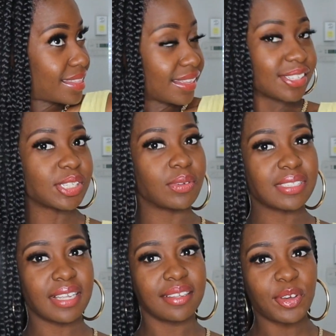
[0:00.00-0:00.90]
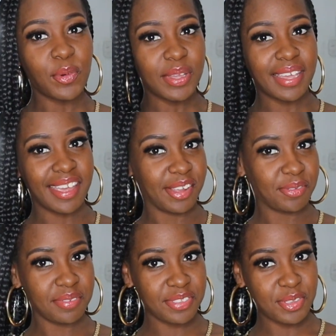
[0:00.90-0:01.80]
So it's like a quick
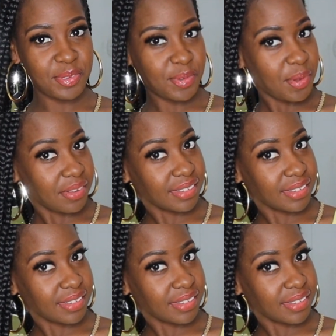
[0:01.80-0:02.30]
hair review